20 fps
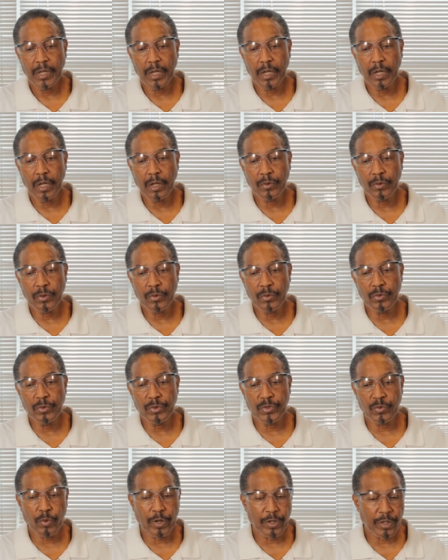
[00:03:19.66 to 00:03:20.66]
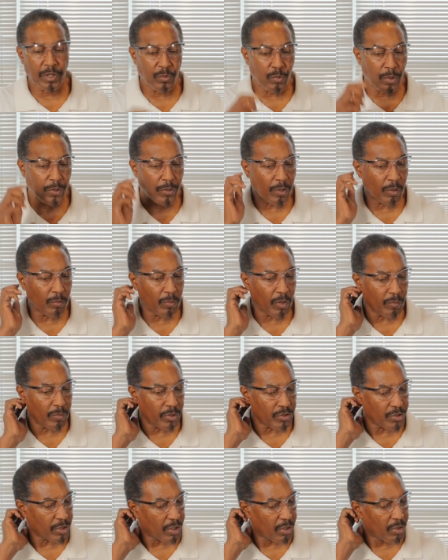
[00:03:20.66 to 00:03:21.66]
uh, who was working with Lumumba
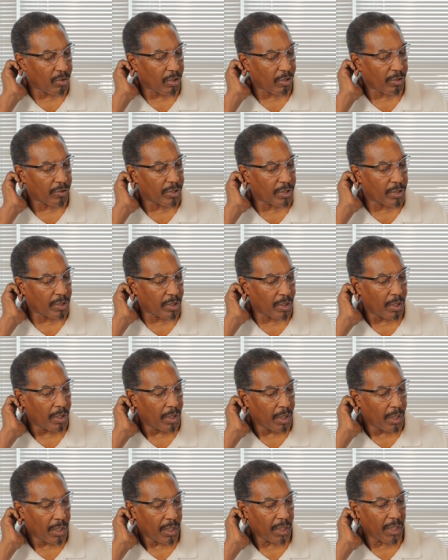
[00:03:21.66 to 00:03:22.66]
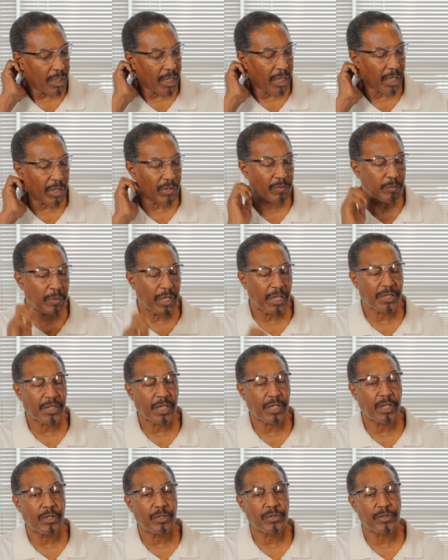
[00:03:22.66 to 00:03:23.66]
Shakur in the, in the Ellesmere
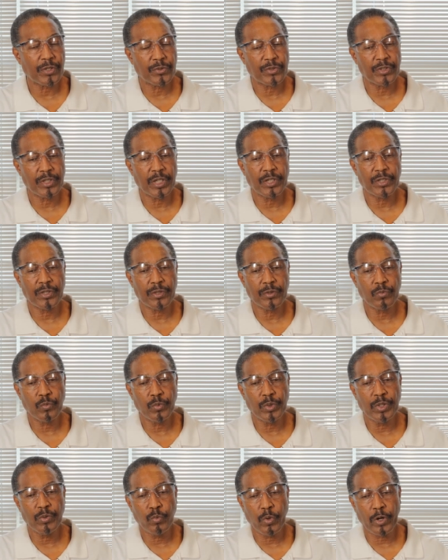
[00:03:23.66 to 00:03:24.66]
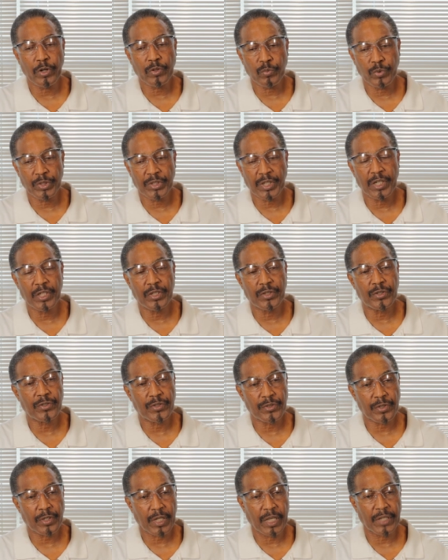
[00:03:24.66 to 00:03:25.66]
Tenant Association. We worked with
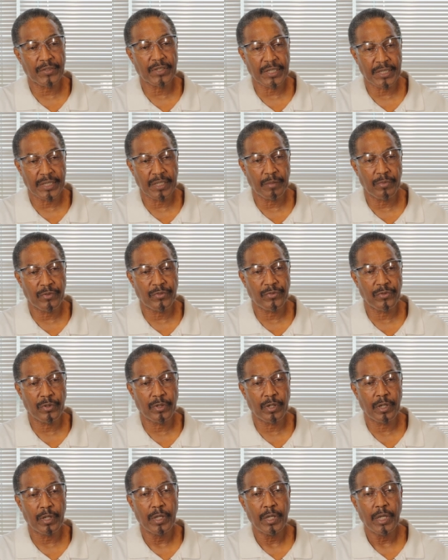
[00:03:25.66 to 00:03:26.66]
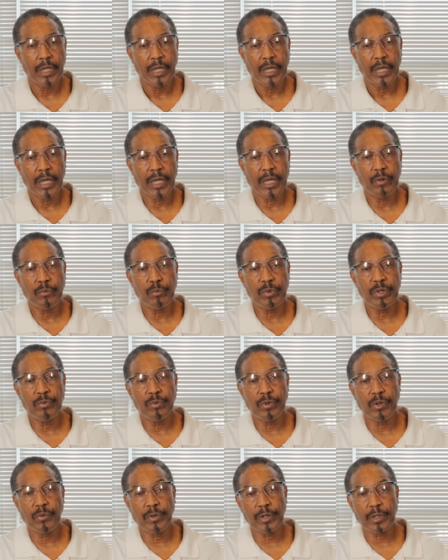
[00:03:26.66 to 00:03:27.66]
tenants, as I said before, and we
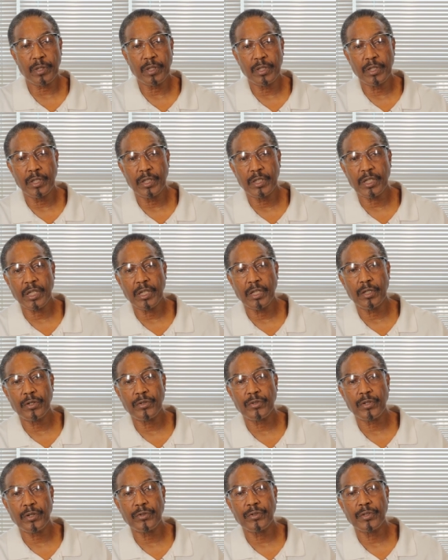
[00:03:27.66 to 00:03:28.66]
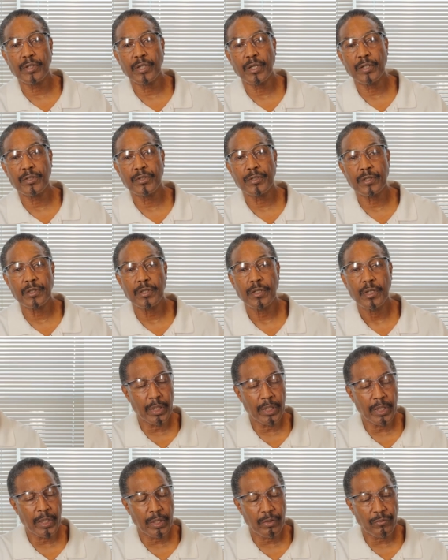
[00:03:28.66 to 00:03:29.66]
were working in the Tenant Association.
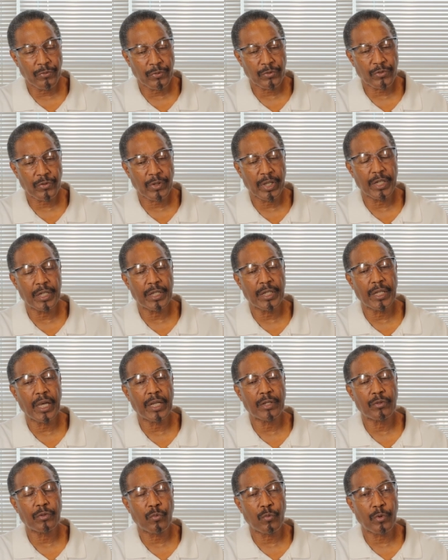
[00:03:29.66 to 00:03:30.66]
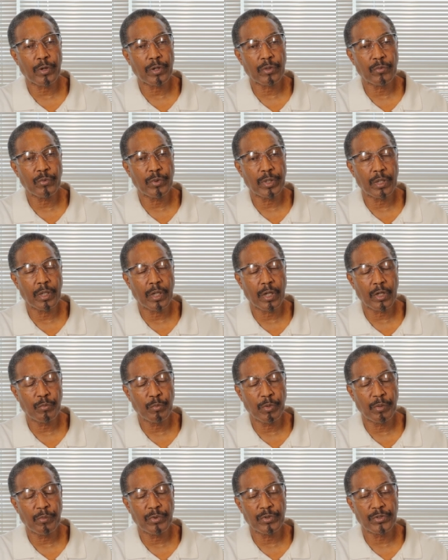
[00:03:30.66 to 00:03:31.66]
He infiltrated that to work with uh,
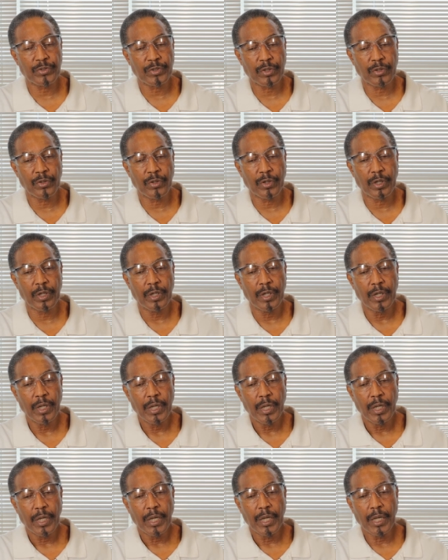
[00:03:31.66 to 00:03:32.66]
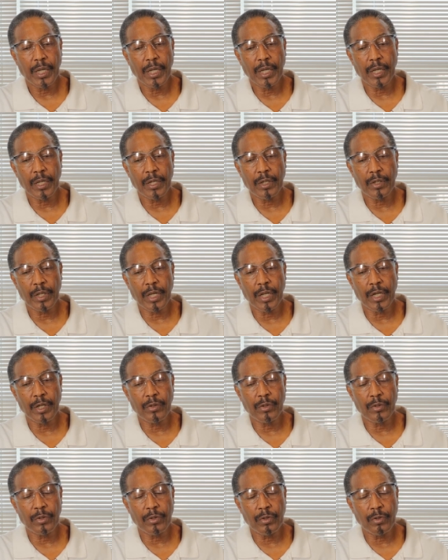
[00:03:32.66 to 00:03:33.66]
Lumumba Shakur, and,
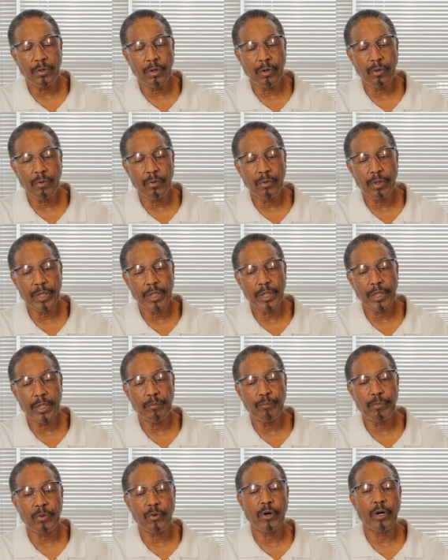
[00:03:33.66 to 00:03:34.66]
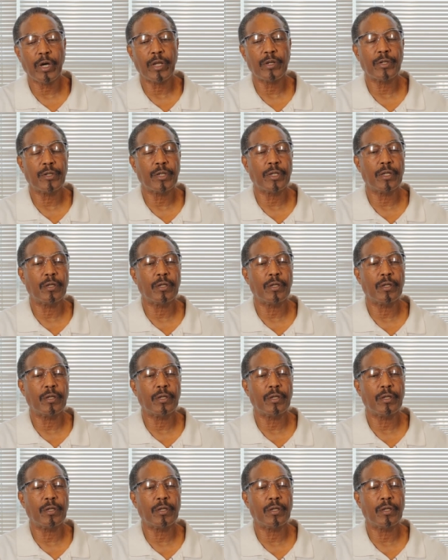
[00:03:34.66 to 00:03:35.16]
and, you know, he brought